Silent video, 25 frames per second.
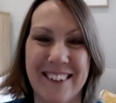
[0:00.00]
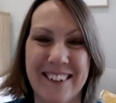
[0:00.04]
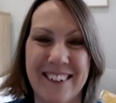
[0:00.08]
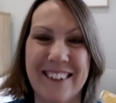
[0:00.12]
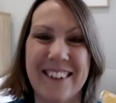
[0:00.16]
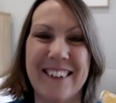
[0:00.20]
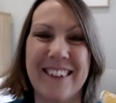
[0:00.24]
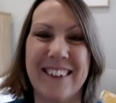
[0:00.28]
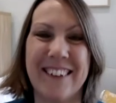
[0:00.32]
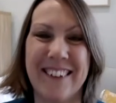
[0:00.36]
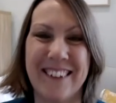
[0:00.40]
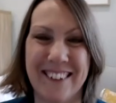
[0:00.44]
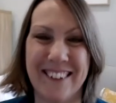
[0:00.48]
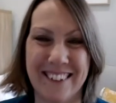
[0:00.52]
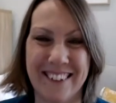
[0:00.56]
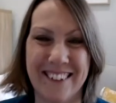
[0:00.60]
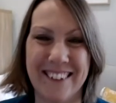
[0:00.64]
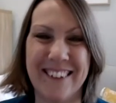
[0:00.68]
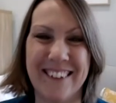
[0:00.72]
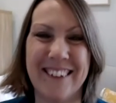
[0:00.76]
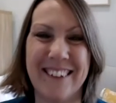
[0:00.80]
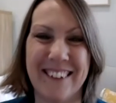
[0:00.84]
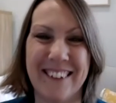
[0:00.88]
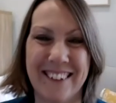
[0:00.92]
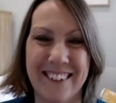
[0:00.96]

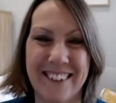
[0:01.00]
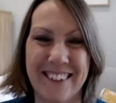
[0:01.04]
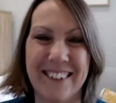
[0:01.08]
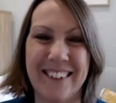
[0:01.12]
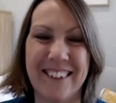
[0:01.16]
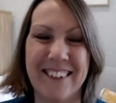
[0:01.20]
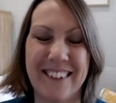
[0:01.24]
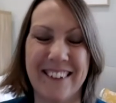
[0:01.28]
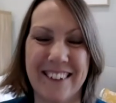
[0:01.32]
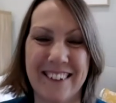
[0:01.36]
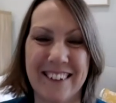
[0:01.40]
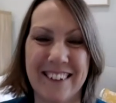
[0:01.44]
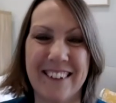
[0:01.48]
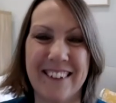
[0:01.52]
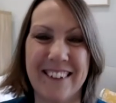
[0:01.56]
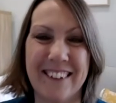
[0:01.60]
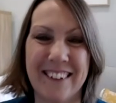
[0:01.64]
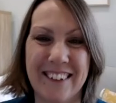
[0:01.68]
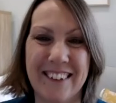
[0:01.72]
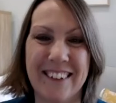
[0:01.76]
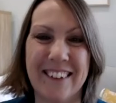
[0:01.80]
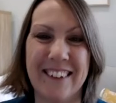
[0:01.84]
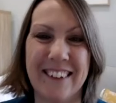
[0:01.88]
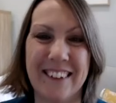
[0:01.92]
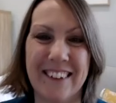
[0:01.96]

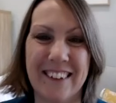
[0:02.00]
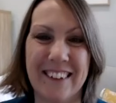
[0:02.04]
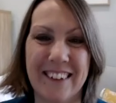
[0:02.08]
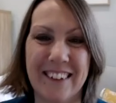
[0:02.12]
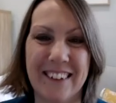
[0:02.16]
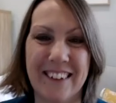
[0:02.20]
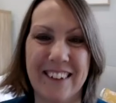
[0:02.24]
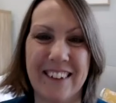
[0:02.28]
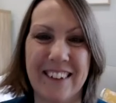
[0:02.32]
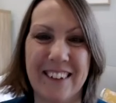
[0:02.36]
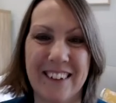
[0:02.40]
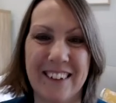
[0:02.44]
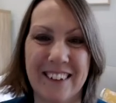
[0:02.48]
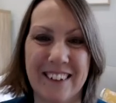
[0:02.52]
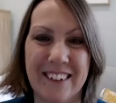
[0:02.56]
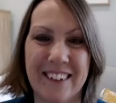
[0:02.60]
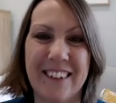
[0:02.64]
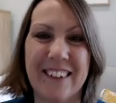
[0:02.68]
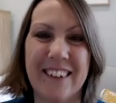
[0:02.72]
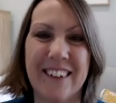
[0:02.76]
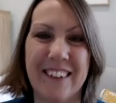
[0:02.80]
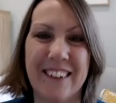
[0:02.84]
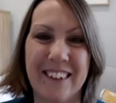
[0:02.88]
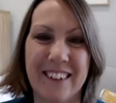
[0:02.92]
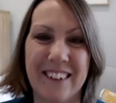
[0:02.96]

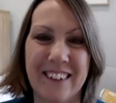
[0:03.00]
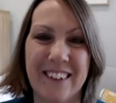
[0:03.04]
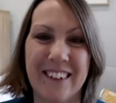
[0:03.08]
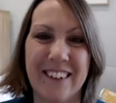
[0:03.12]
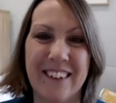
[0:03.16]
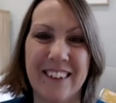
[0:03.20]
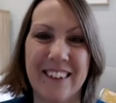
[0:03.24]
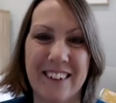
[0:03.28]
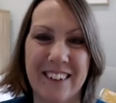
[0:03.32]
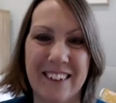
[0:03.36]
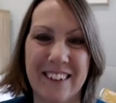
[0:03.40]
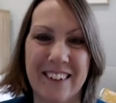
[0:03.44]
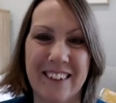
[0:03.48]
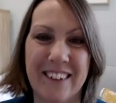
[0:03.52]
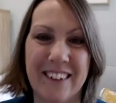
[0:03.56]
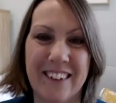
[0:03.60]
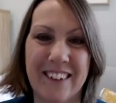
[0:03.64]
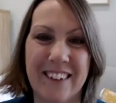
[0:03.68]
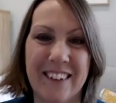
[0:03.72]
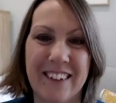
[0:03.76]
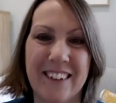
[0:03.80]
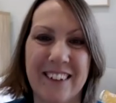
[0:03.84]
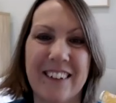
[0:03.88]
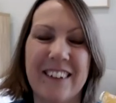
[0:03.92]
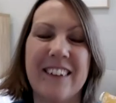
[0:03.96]

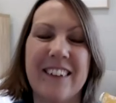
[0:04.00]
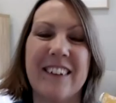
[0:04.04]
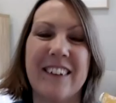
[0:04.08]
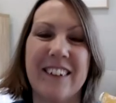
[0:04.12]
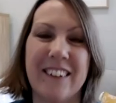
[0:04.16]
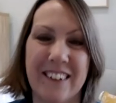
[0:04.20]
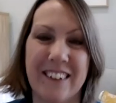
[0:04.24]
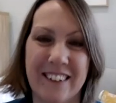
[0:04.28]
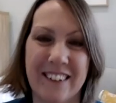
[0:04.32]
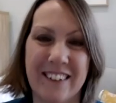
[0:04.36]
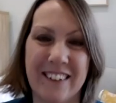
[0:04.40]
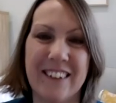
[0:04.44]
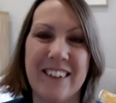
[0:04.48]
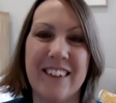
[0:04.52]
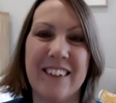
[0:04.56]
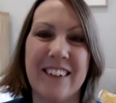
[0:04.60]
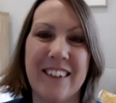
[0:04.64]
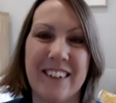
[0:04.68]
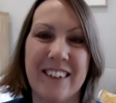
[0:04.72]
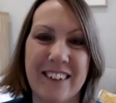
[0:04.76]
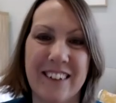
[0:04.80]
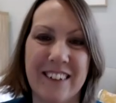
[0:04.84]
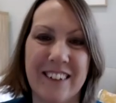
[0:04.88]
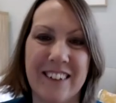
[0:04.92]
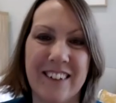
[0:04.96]

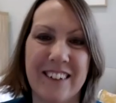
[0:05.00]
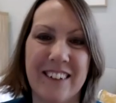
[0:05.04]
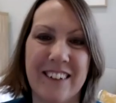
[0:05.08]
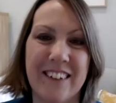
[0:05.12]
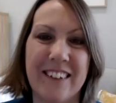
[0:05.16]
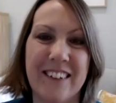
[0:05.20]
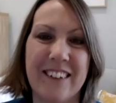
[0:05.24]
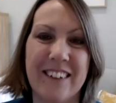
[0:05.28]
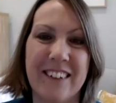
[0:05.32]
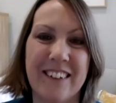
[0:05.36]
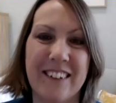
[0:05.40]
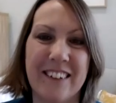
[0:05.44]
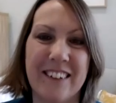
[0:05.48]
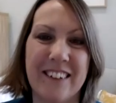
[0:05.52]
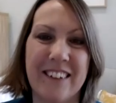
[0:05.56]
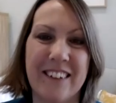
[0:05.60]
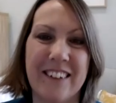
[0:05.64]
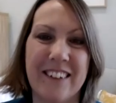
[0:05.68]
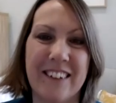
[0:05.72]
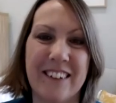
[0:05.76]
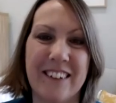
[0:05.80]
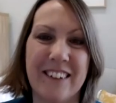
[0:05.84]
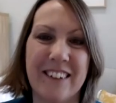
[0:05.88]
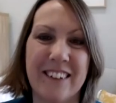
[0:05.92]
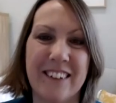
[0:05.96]

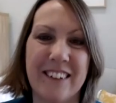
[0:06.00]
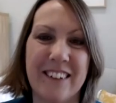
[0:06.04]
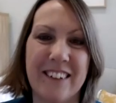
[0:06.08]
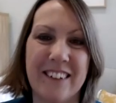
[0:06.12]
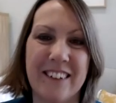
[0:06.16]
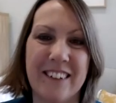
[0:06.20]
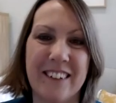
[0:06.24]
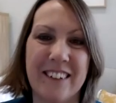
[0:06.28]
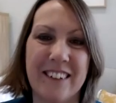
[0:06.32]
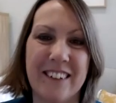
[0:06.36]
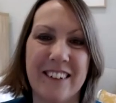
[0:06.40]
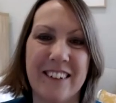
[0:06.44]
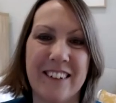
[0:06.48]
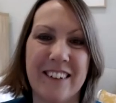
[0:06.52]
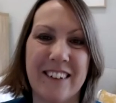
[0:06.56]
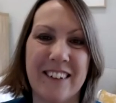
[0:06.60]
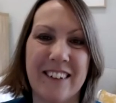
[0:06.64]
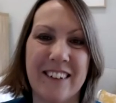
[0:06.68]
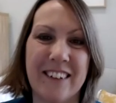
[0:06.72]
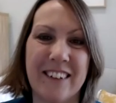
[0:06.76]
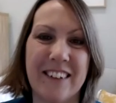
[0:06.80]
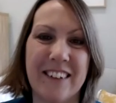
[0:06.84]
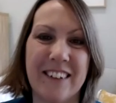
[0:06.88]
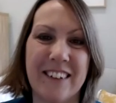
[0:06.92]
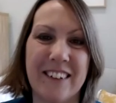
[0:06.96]

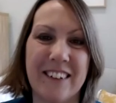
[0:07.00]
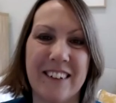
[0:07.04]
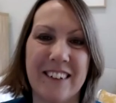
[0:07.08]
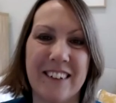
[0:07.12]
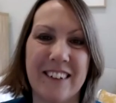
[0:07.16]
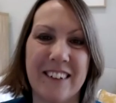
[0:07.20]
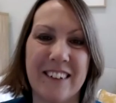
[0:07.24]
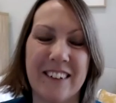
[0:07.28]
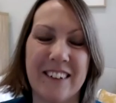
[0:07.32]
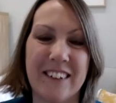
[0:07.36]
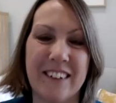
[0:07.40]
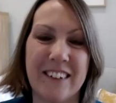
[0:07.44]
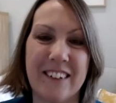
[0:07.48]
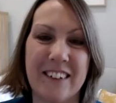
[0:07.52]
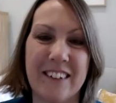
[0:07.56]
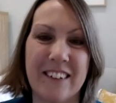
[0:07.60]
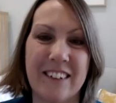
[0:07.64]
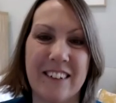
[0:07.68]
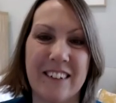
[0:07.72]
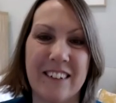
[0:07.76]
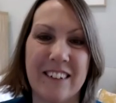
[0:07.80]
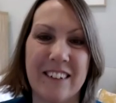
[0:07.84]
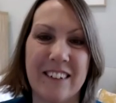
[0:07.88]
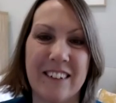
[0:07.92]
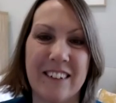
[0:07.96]
[no speech]